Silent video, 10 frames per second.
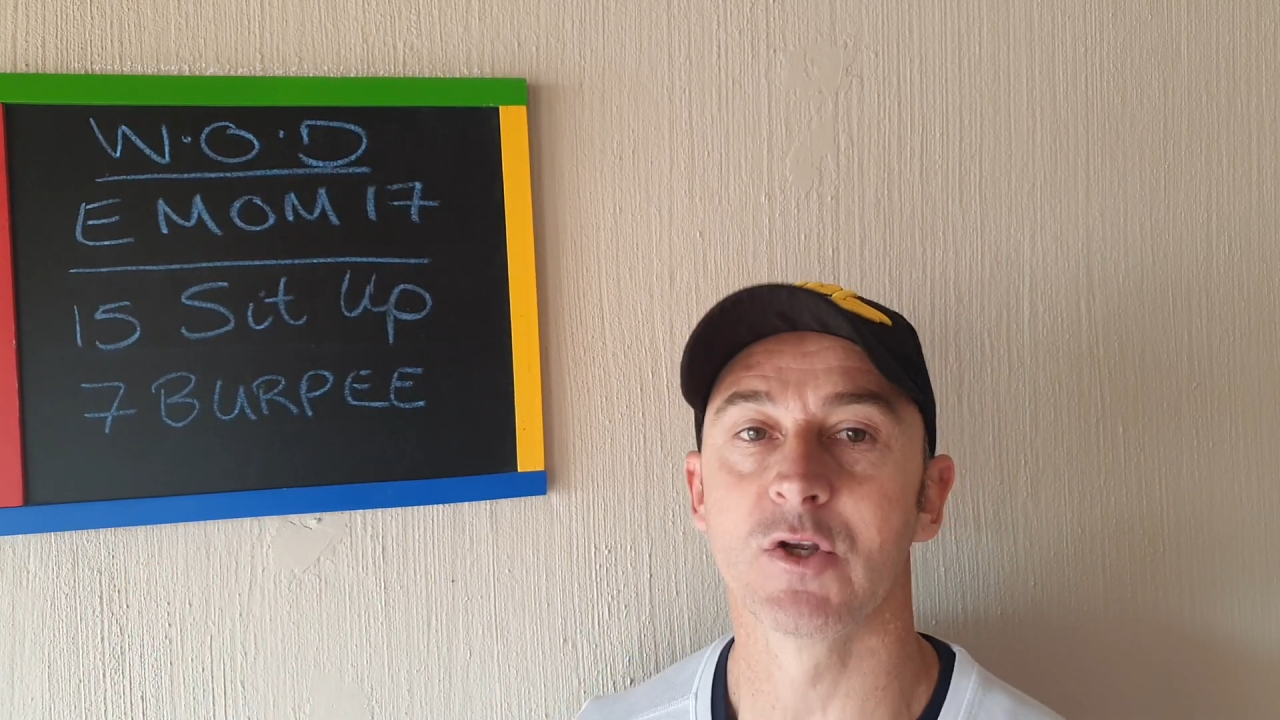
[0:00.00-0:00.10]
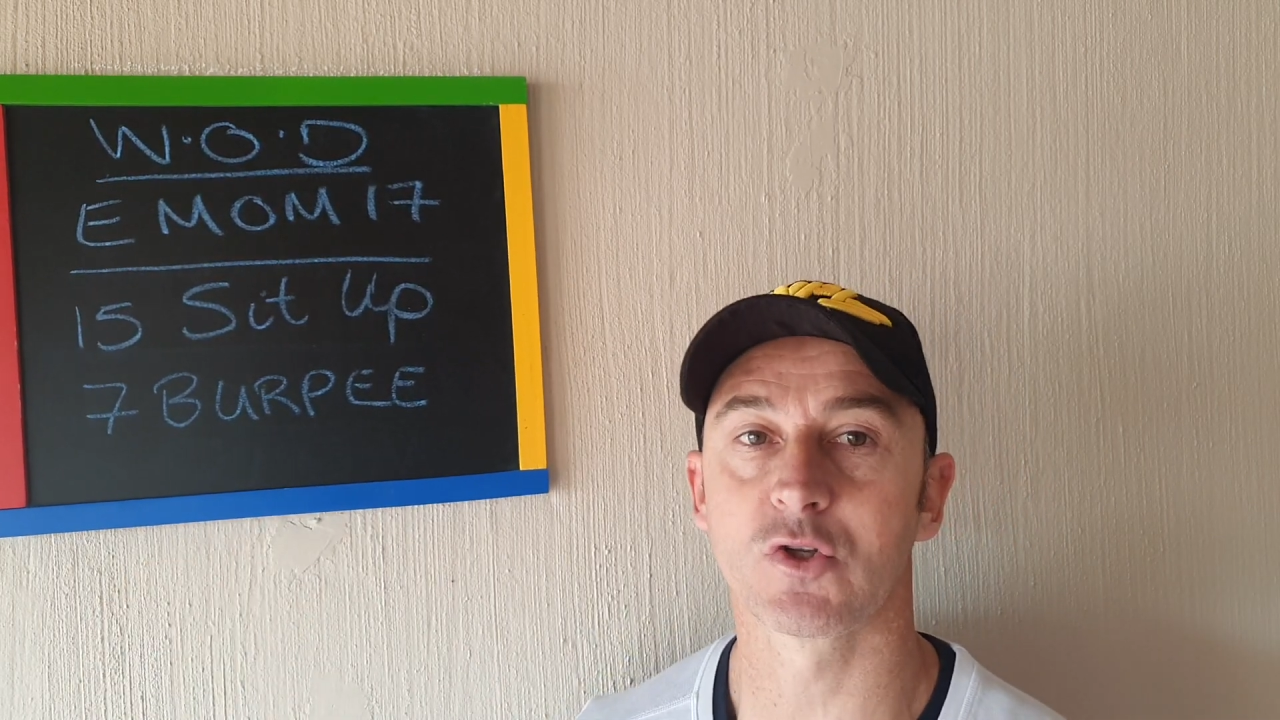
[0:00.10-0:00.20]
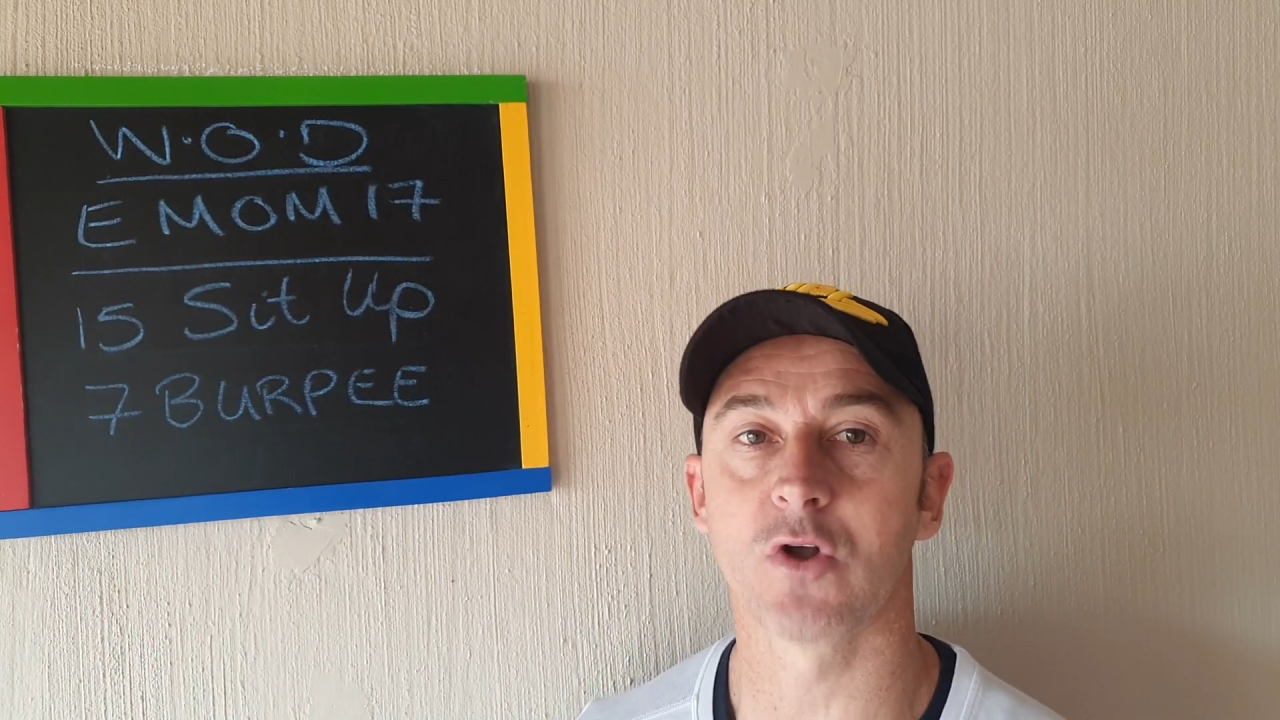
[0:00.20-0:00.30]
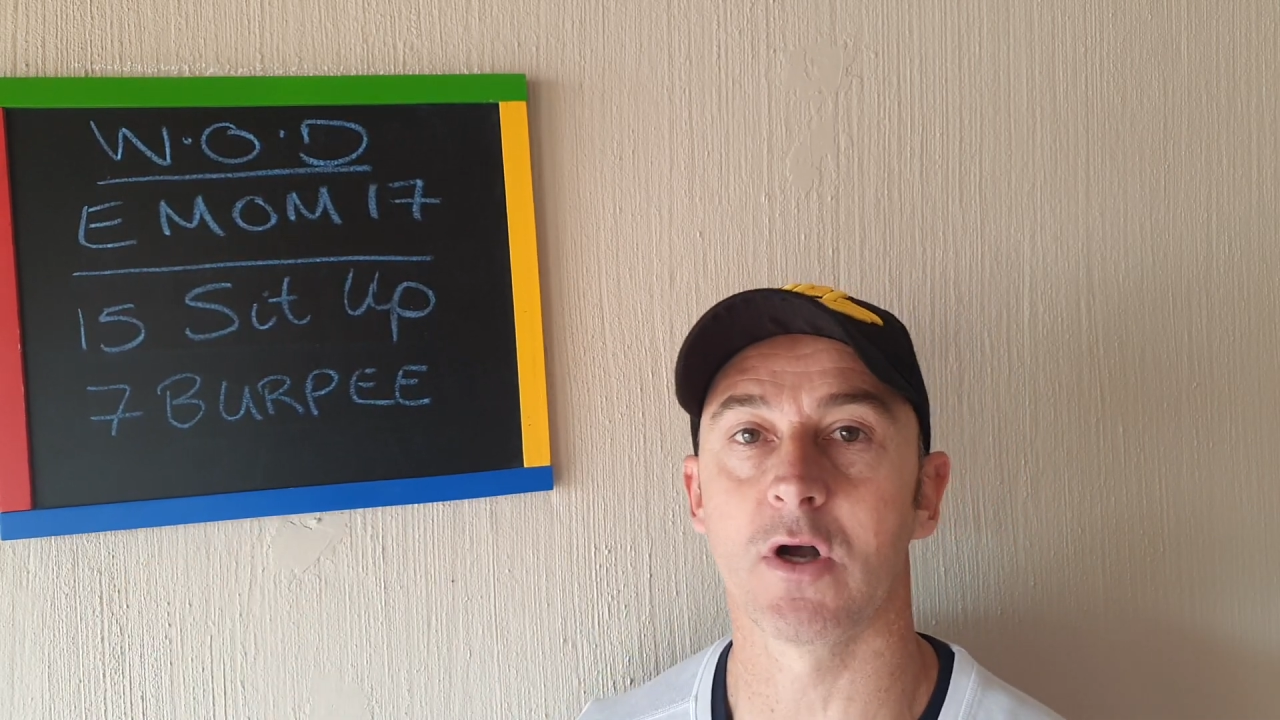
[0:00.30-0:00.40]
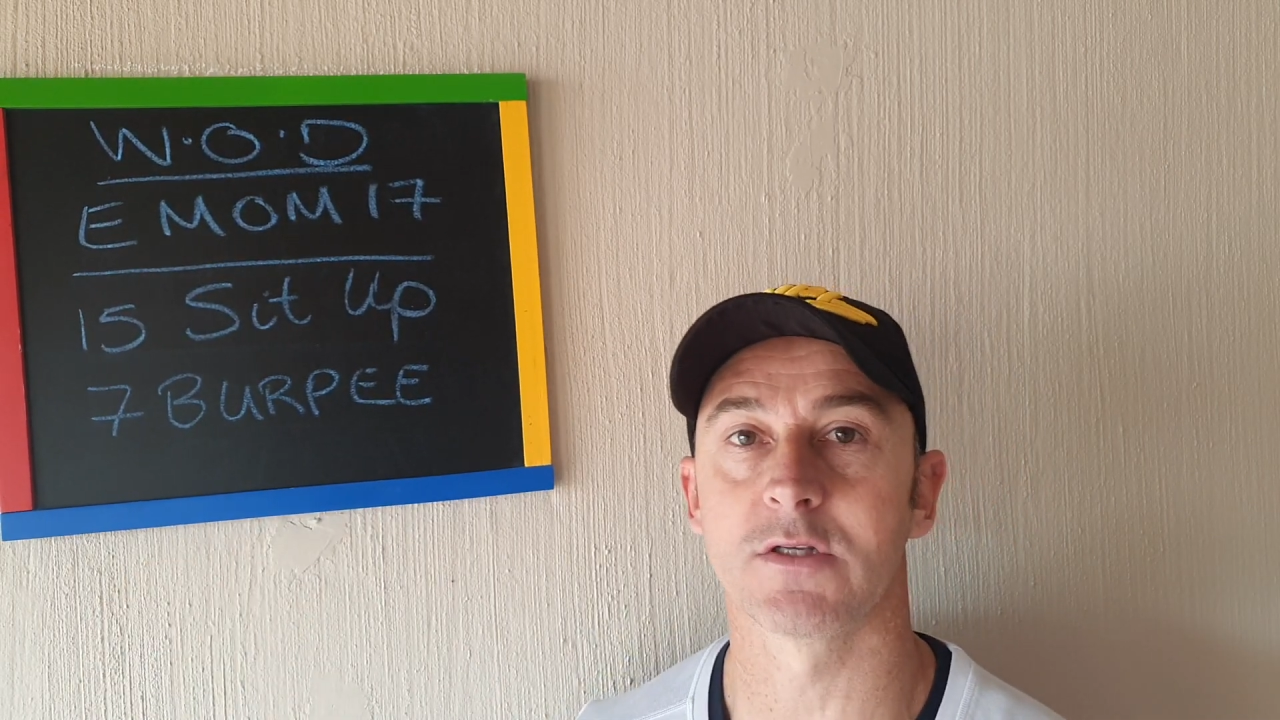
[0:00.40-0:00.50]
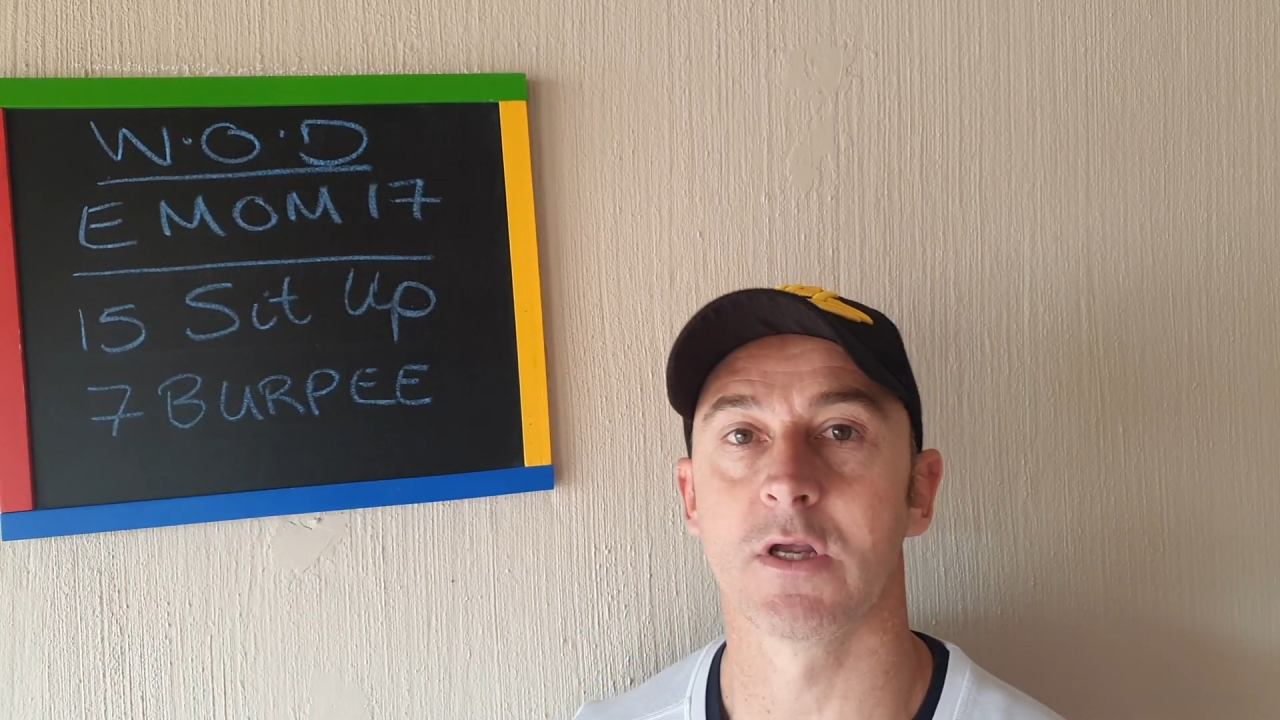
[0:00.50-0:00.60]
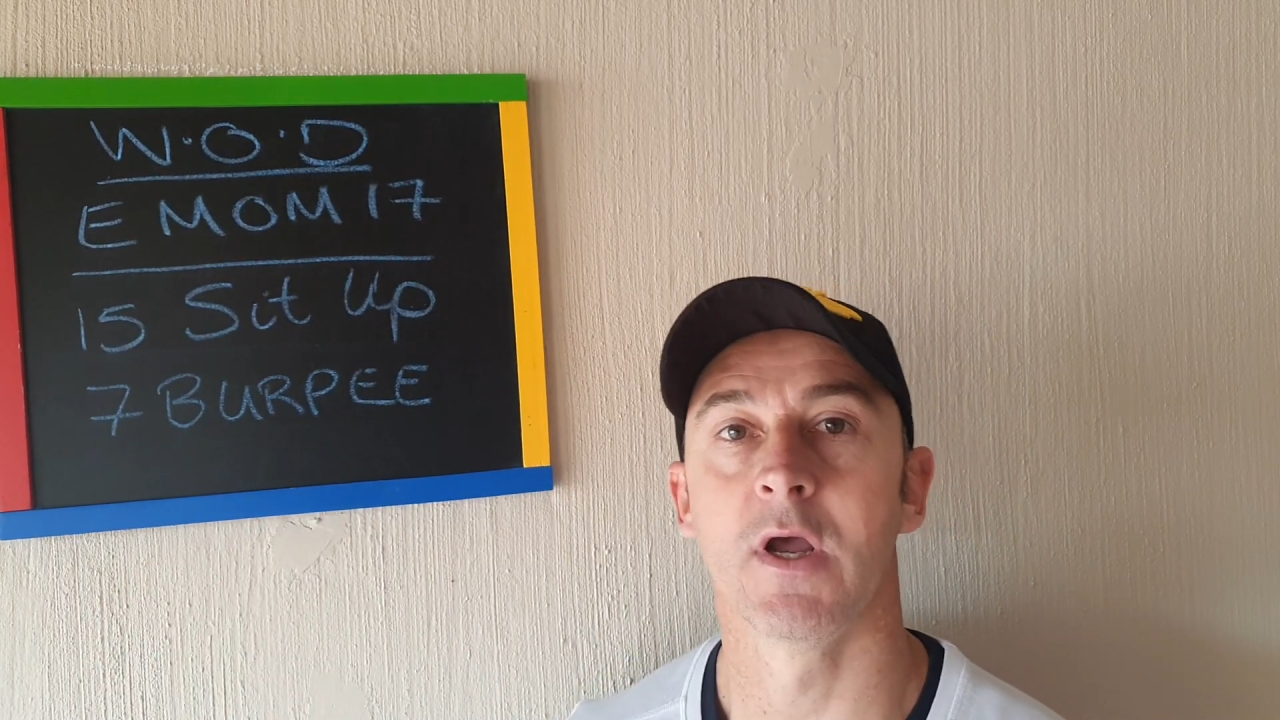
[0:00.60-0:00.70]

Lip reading: starts.